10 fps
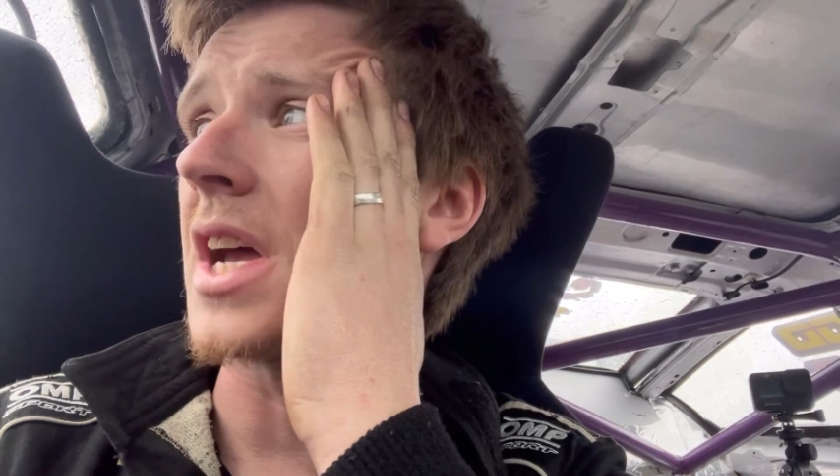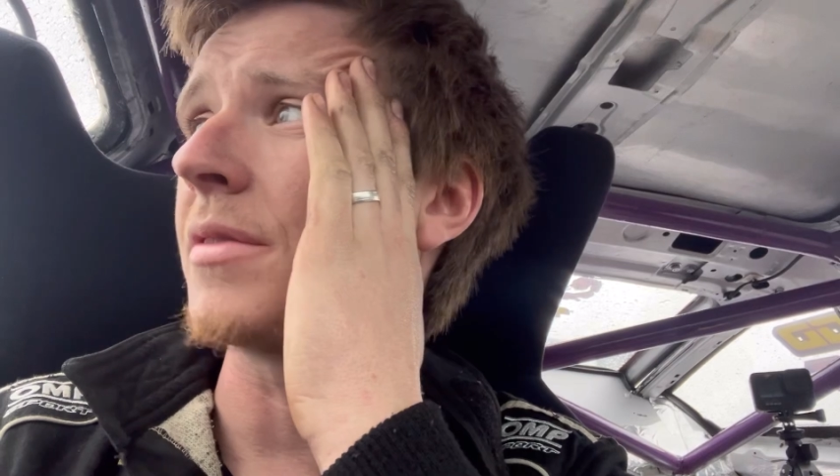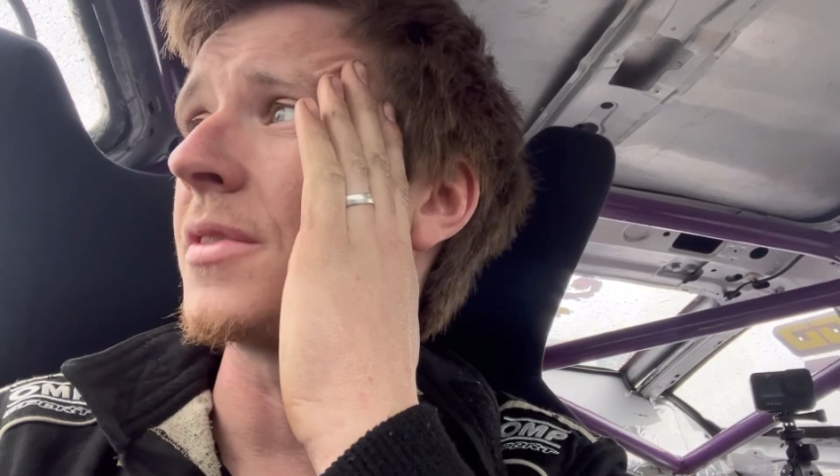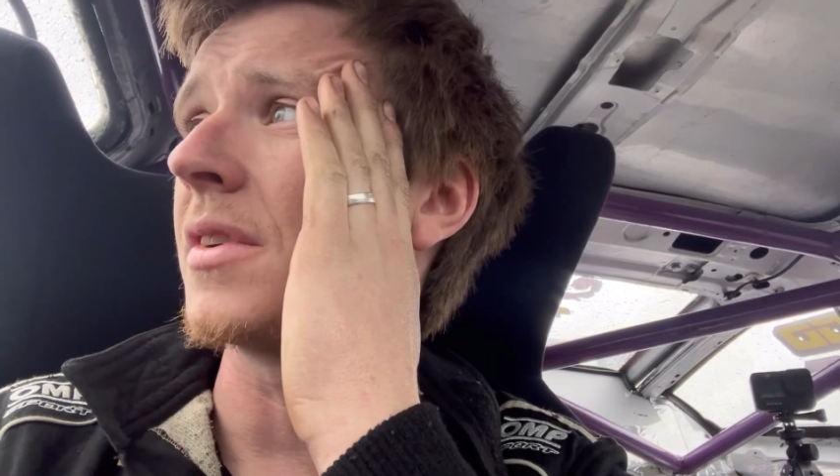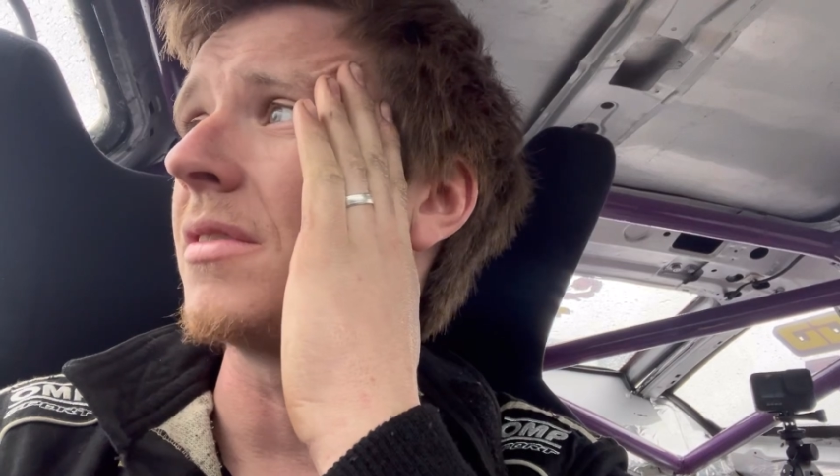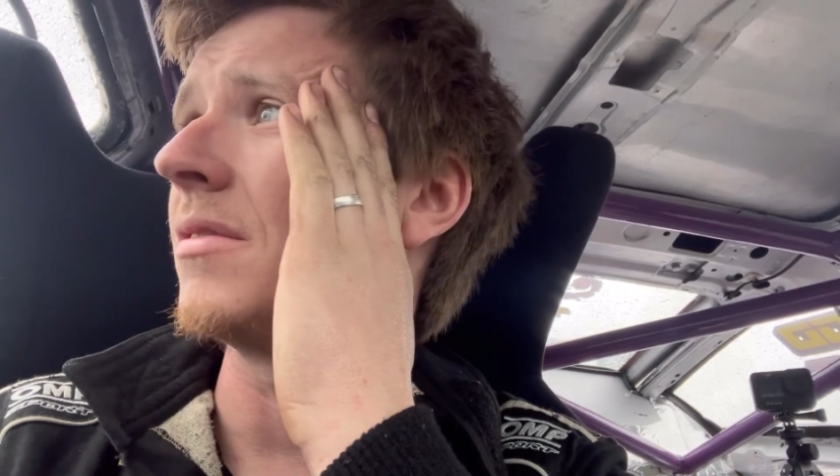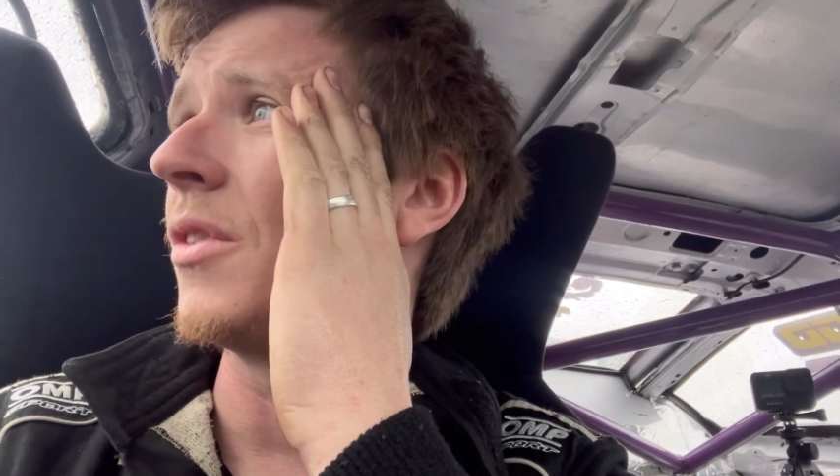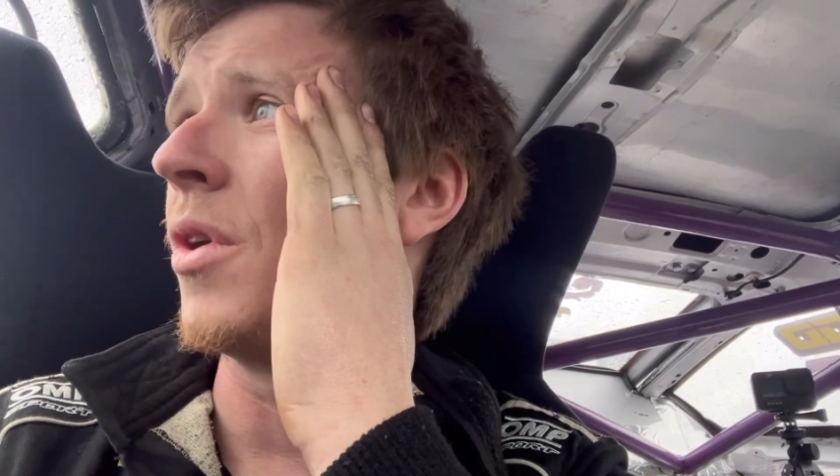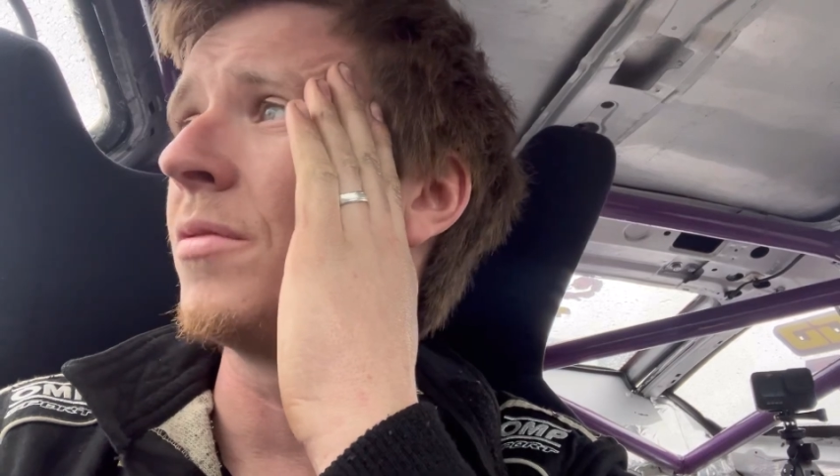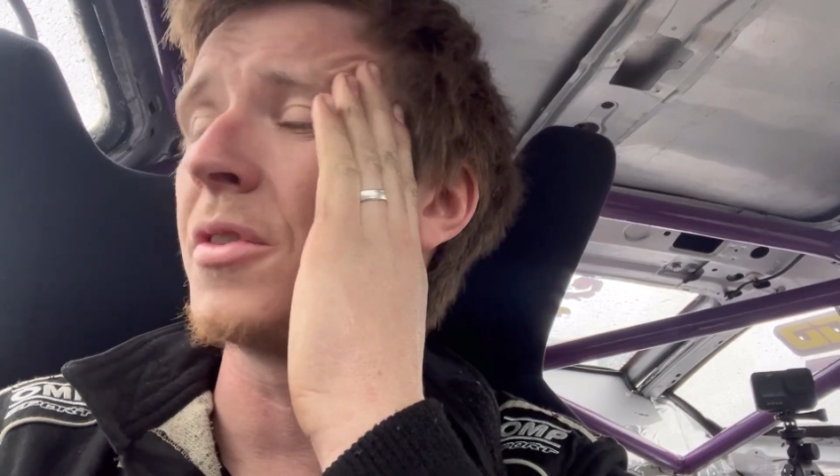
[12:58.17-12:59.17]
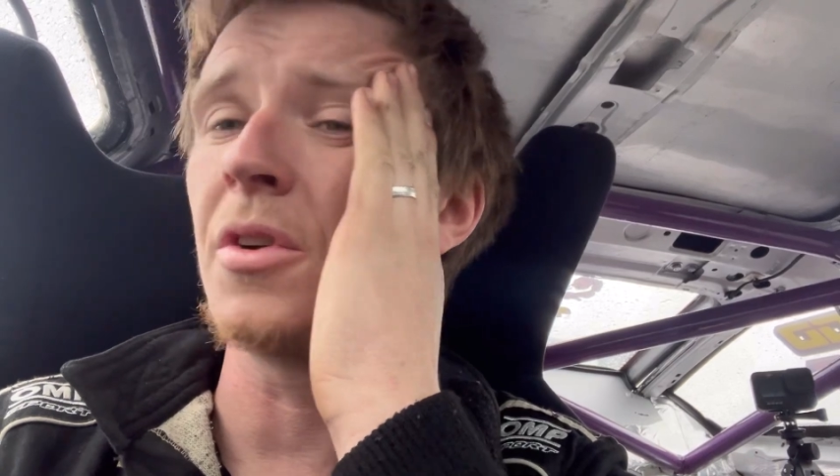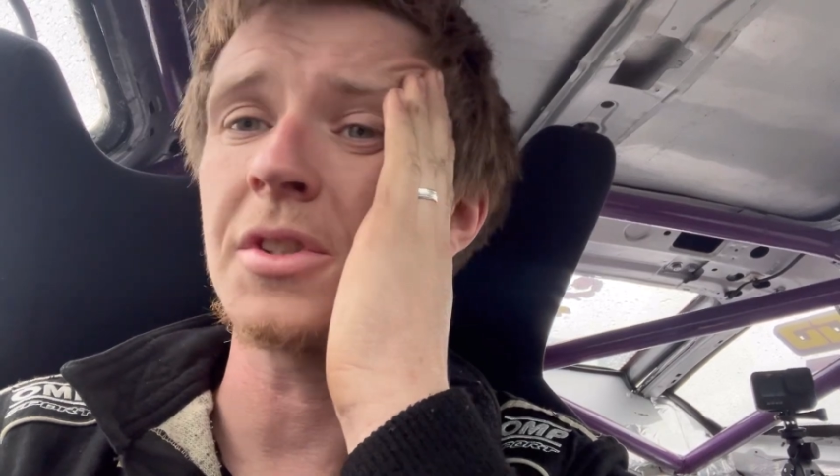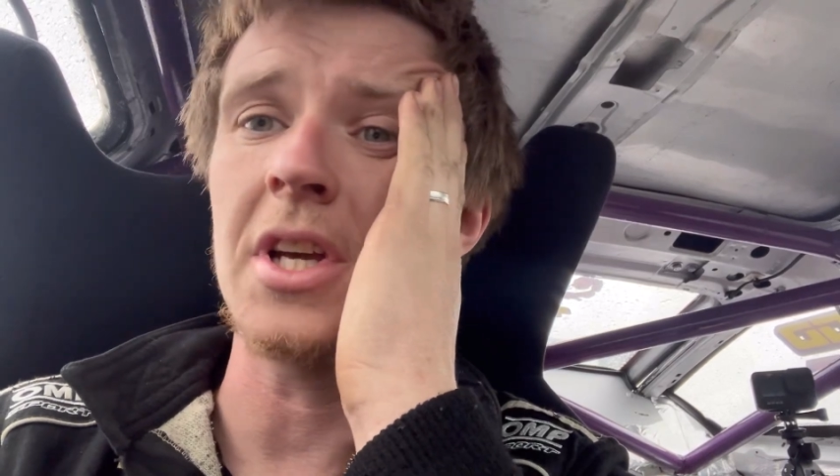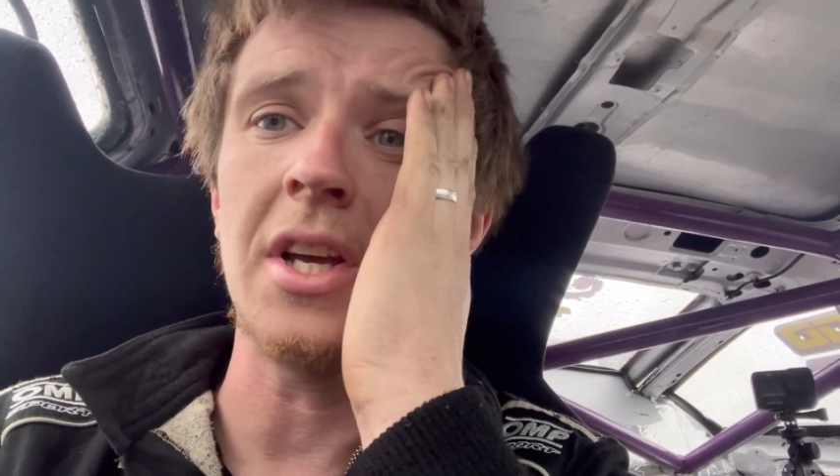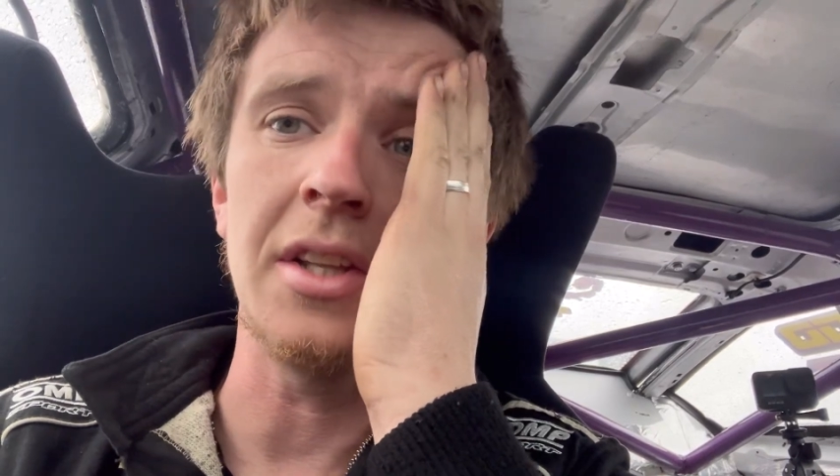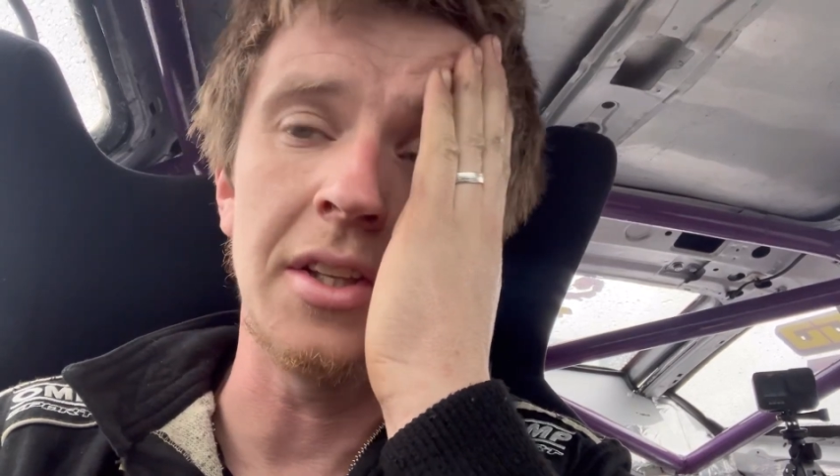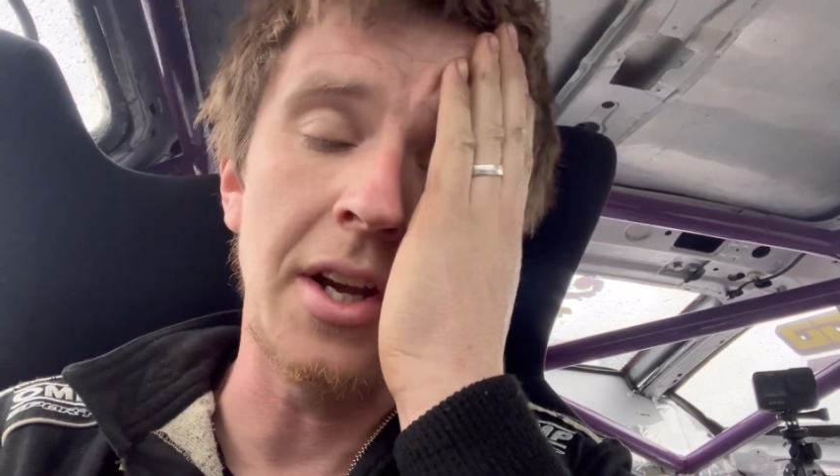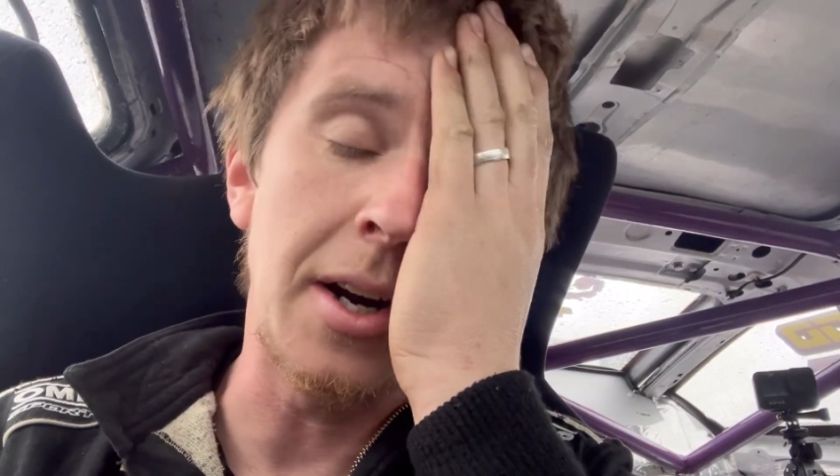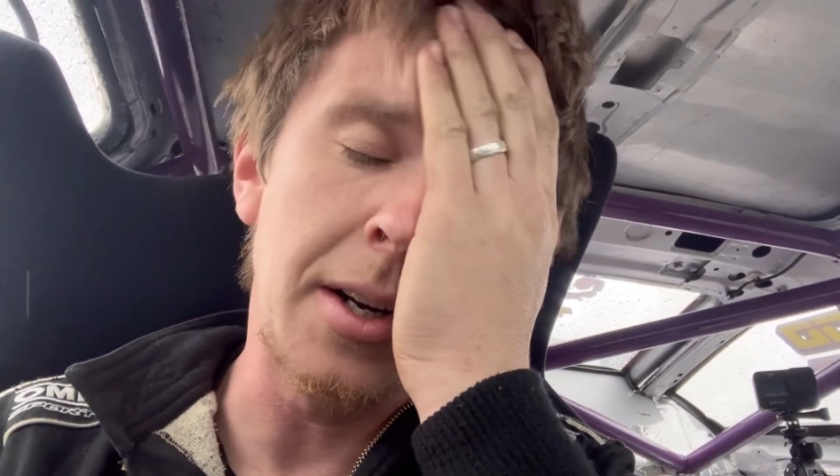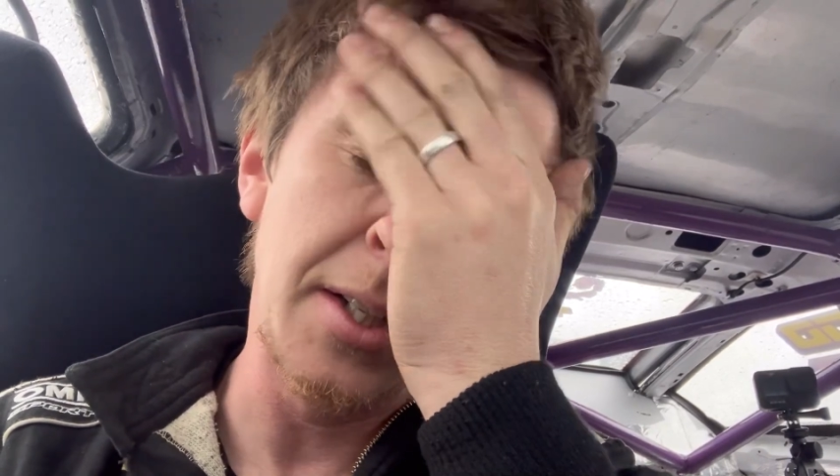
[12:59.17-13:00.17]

after over rotating there.